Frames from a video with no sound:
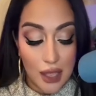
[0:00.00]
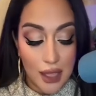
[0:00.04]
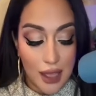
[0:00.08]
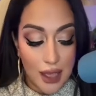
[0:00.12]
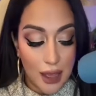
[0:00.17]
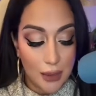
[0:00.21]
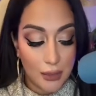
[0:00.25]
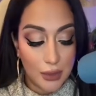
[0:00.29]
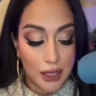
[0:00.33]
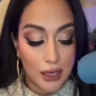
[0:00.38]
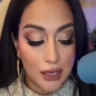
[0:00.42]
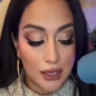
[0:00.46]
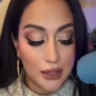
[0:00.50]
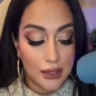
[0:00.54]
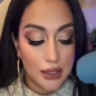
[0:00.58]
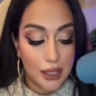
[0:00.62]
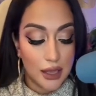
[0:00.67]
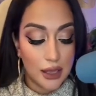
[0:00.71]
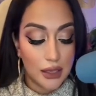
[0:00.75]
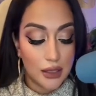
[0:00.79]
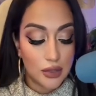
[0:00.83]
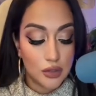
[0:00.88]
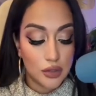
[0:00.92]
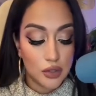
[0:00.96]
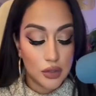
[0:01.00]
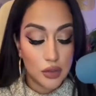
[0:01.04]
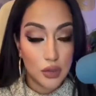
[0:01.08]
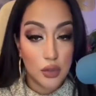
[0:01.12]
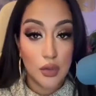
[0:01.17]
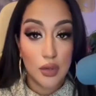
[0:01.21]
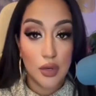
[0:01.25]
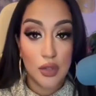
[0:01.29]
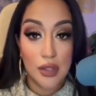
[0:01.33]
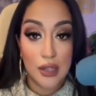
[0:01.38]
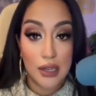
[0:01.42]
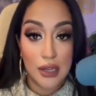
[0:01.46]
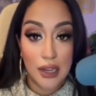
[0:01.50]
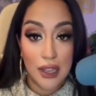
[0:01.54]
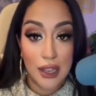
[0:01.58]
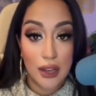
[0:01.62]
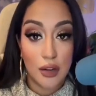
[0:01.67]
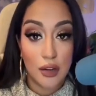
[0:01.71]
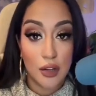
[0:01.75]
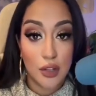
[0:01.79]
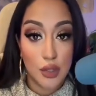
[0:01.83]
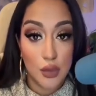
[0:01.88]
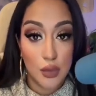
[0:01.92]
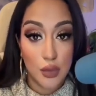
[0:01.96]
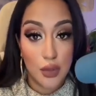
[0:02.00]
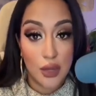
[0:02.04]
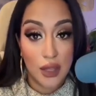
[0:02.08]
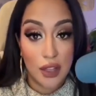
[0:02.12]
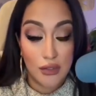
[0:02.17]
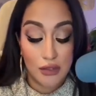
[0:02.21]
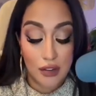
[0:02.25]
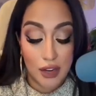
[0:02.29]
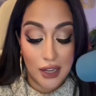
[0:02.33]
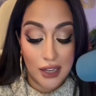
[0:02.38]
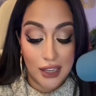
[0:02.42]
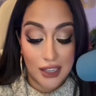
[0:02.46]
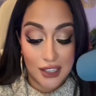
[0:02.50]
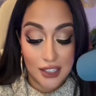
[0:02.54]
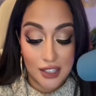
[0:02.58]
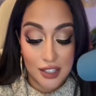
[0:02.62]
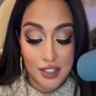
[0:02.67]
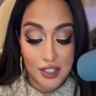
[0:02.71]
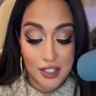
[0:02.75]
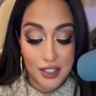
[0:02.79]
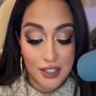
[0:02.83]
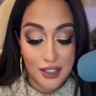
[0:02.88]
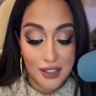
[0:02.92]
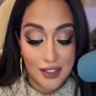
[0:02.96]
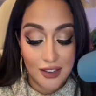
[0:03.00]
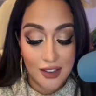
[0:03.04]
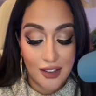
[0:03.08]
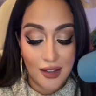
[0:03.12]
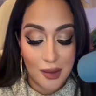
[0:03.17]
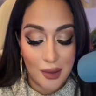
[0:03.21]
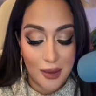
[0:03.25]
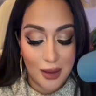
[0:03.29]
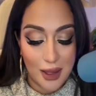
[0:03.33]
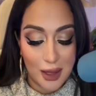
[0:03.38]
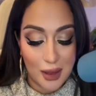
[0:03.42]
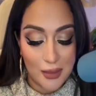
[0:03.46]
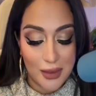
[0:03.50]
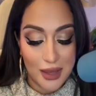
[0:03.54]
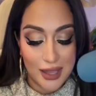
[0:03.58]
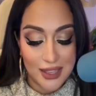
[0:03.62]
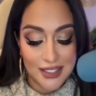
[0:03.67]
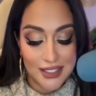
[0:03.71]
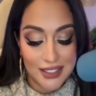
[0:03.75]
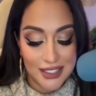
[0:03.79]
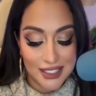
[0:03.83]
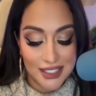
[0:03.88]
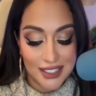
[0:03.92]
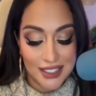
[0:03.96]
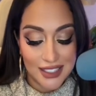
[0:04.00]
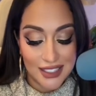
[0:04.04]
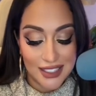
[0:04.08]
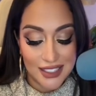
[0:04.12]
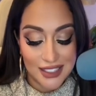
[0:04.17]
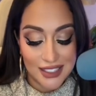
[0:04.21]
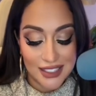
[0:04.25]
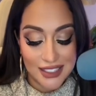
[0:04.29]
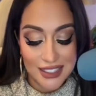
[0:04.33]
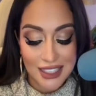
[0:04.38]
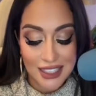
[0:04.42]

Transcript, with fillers: I'm getting that sooner than later you will get recognition. Okay, Pisces.